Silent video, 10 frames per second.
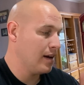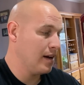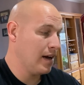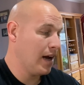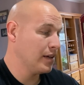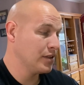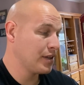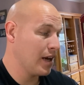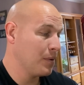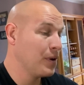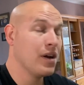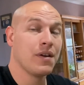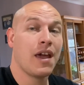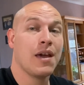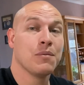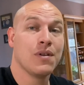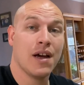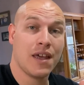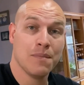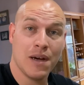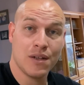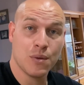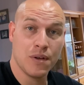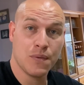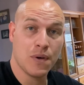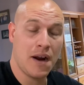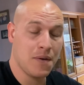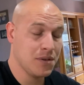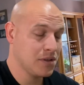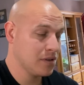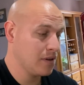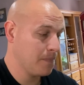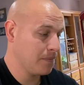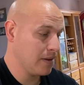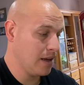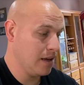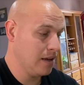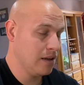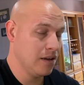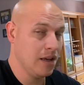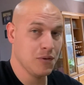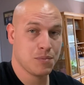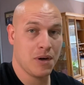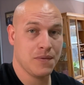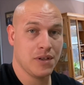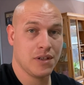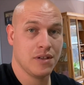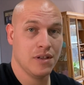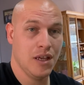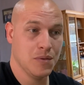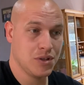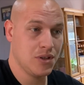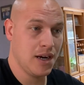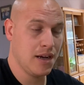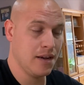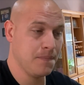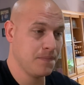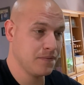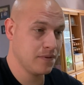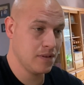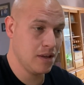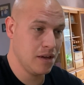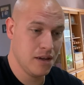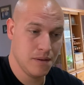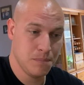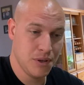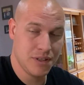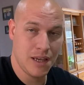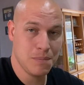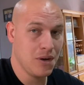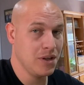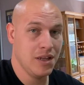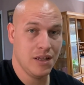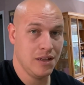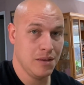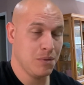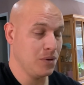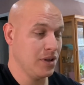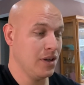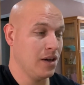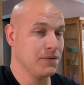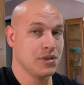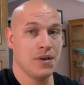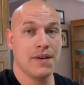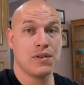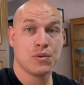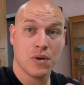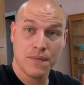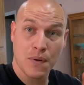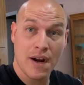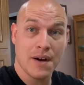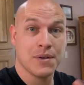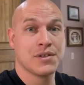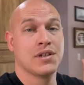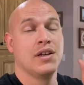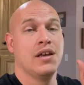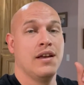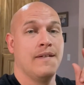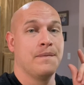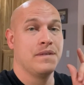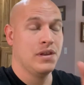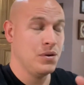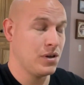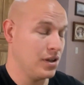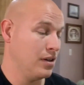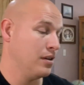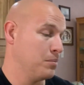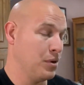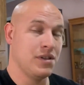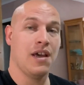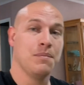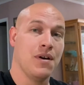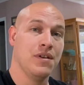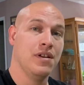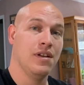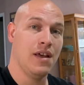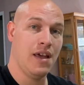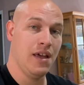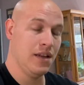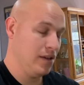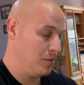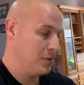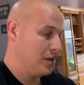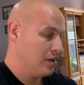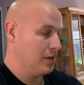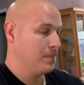I just kind of went on a gamble. I give mine 24 hours and it was perfect. It was dry, put tape on it, and it didn't pull any off. So after 24 hours, you can put tape on it and it'll be good.